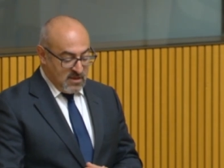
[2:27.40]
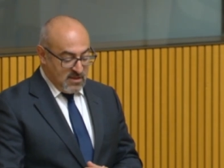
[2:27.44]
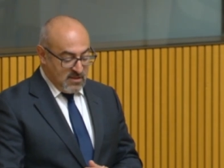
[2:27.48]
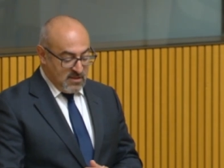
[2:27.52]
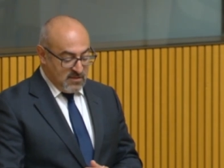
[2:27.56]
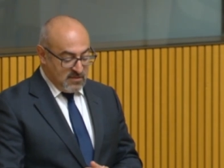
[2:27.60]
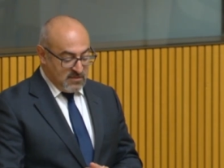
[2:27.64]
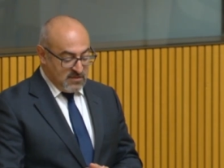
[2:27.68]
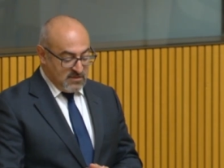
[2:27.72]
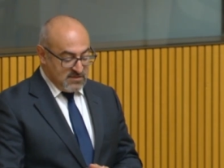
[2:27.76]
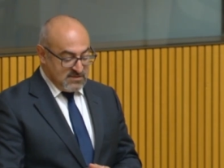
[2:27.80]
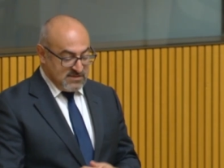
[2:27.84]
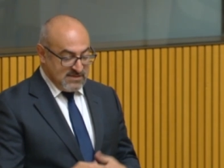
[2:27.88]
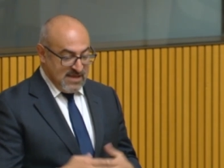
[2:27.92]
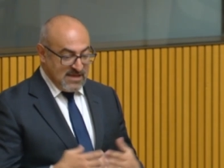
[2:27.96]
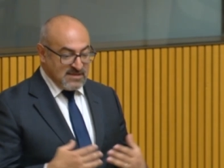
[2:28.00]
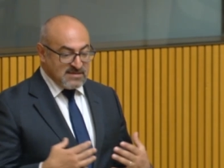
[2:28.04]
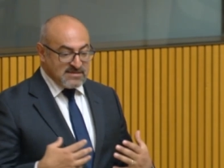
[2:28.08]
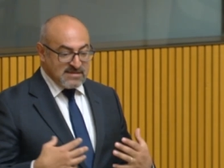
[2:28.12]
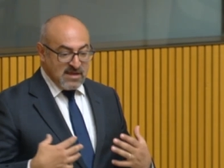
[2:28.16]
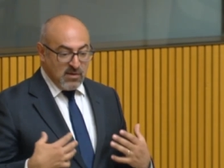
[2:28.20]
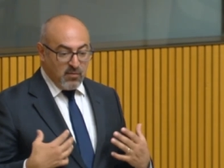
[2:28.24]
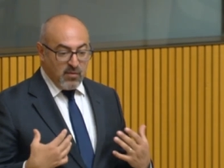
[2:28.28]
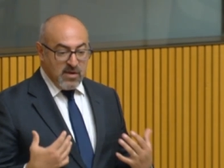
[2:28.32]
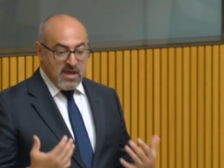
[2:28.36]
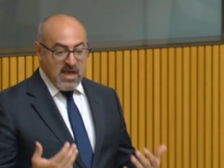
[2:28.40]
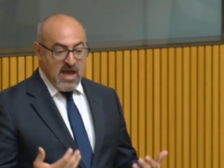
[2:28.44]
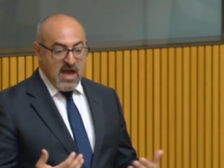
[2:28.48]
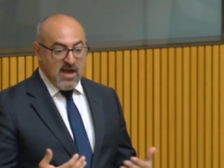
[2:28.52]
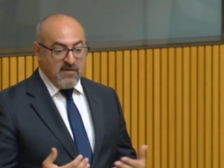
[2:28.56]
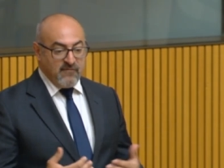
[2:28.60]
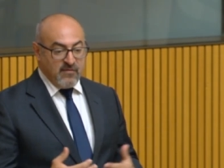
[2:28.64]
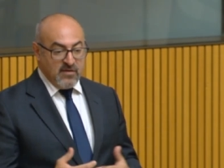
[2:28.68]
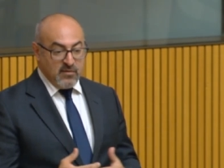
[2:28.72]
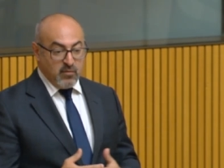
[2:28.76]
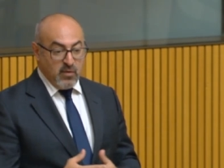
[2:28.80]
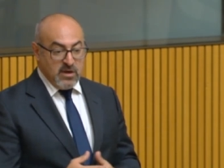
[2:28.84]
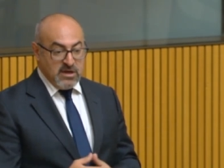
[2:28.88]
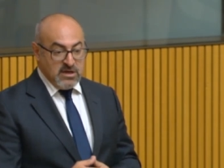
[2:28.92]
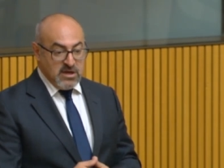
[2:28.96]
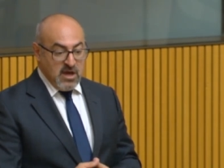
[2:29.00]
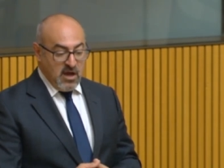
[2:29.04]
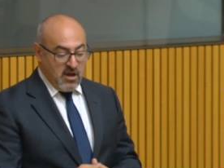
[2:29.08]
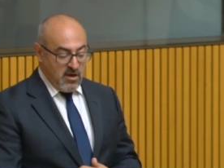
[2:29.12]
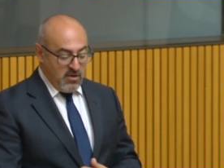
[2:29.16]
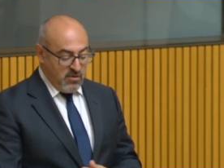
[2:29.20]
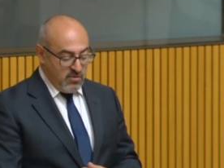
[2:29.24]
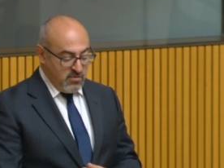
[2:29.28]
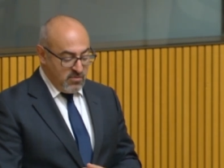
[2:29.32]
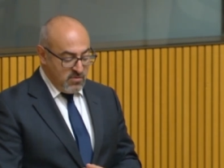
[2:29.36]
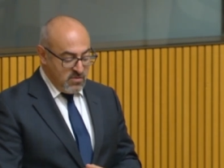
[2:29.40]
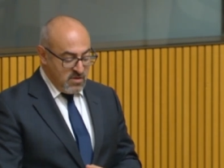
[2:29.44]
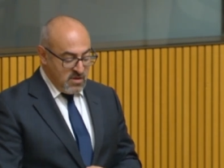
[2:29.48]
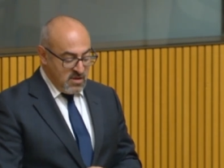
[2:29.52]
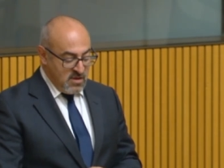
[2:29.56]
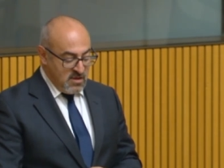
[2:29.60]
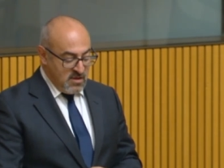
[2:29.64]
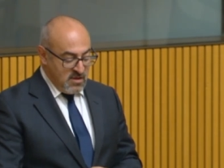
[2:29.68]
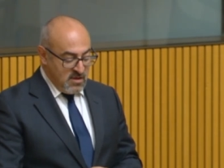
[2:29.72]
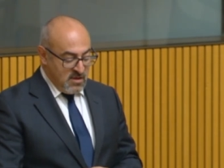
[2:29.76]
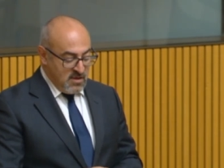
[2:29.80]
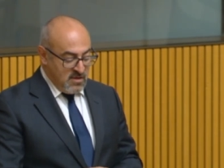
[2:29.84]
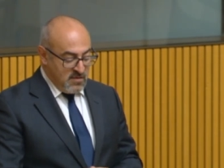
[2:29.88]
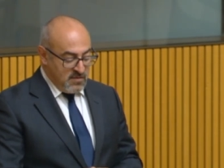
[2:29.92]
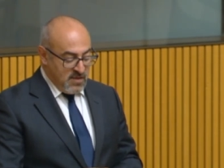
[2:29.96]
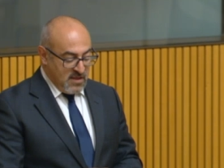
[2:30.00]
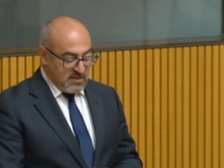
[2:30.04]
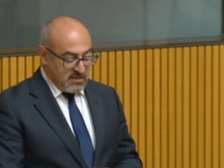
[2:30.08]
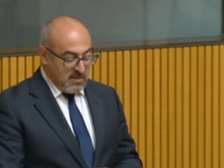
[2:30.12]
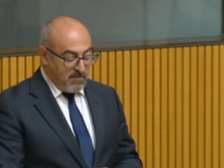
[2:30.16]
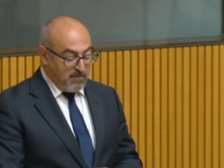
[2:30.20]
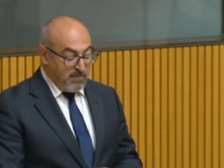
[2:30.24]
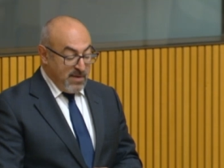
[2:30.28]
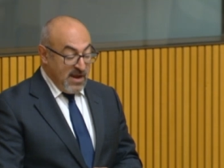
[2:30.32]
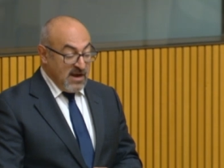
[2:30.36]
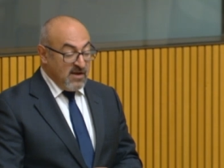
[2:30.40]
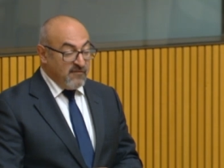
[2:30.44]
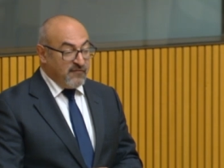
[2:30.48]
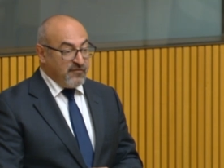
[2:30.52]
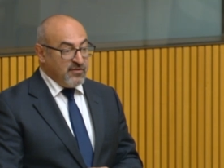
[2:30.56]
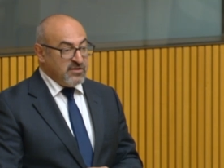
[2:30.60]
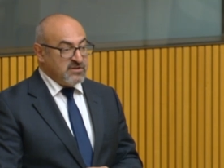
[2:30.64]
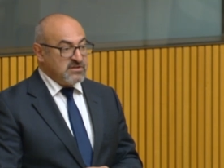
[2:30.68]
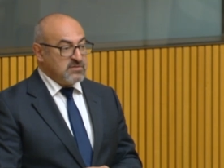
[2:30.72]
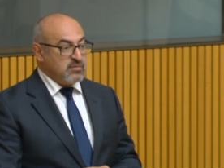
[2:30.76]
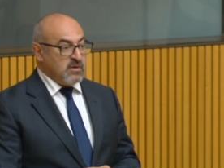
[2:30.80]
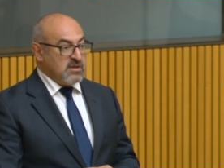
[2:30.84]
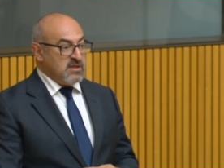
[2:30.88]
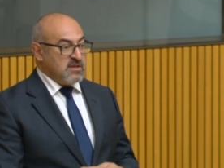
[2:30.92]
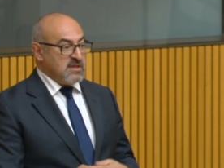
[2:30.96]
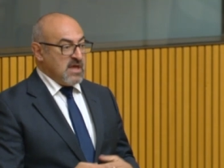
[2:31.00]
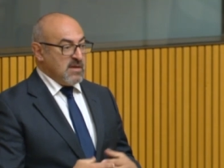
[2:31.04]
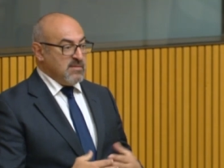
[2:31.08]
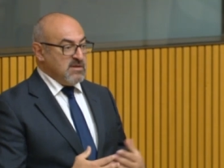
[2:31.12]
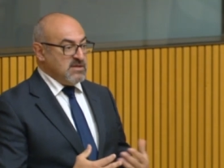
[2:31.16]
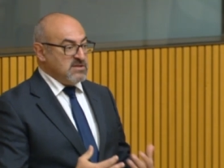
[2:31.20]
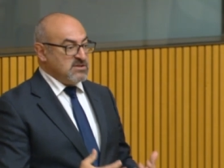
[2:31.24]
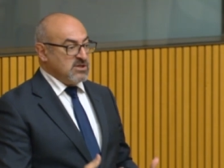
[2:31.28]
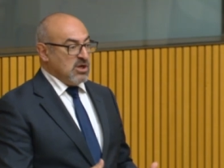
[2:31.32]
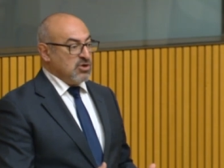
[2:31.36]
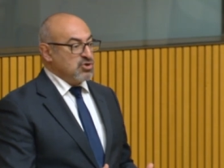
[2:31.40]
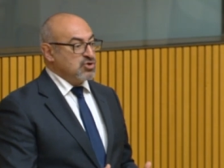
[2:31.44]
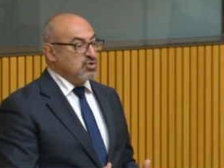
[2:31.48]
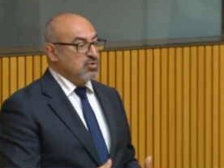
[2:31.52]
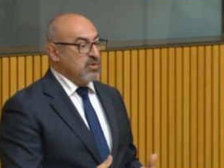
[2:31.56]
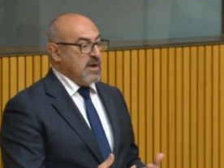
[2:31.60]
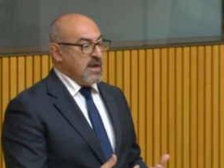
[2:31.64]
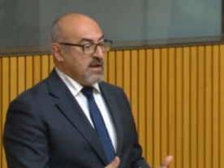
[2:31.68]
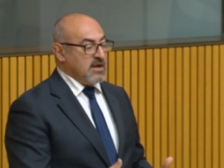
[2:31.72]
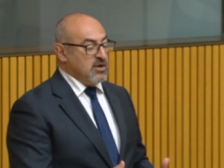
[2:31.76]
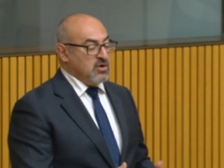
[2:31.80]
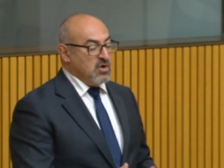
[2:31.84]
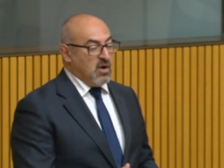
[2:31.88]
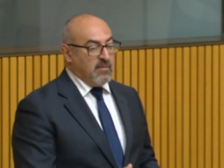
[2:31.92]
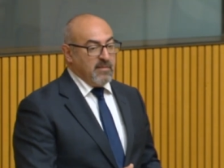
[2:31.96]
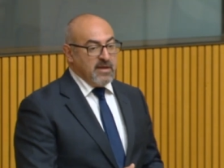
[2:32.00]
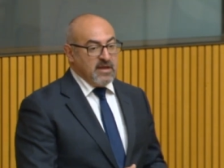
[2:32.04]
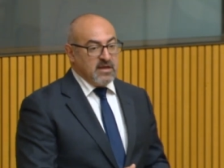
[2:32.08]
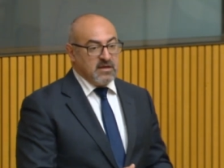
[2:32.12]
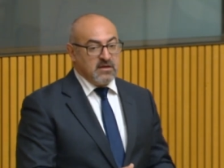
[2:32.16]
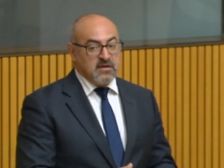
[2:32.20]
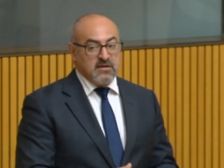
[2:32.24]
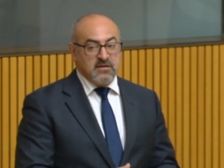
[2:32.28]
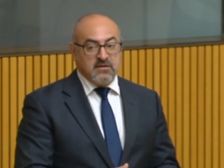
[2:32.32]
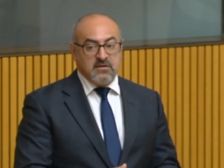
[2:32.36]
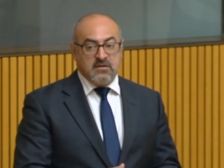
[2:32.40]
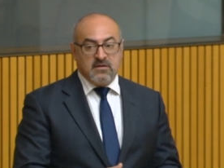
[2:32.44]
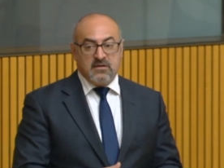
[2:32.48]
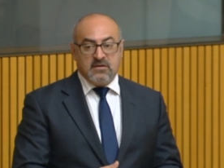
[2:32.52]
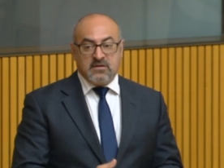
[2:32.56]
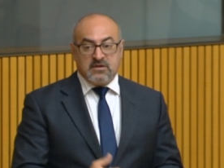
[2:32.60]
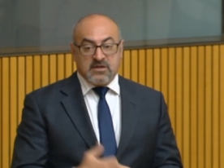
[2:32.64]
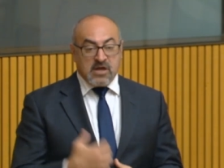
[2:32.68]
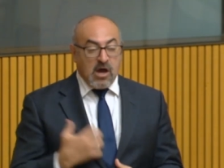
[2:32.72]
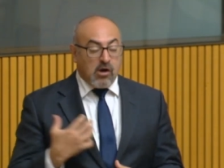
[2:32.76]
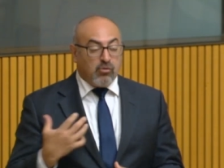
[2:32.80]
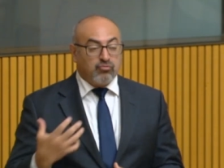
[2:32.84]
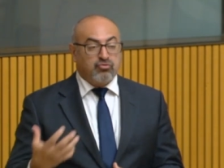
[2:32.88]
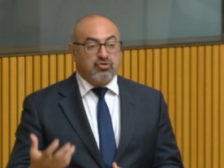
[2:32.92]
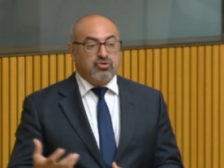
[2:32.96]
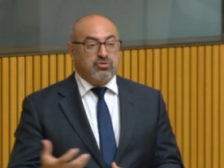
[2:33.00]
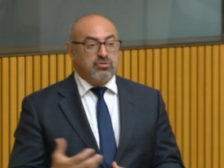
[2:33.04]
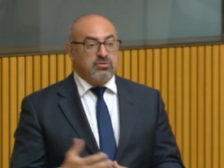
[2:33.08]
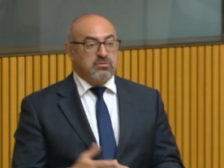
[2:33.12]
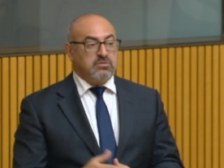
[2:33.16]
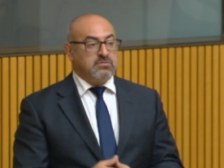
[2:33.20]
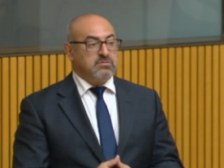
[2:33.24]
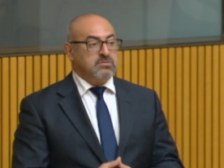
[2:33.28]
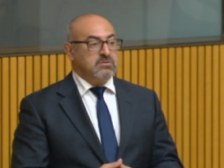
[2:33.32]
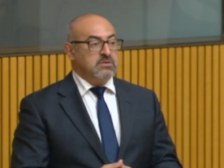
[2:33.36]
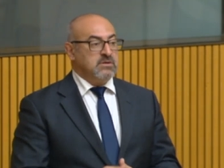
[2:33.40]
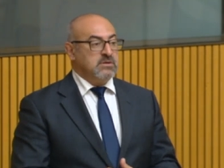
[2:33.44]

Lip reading: the sense that we have and we know that the benefits, whether they be social, economic, cultural,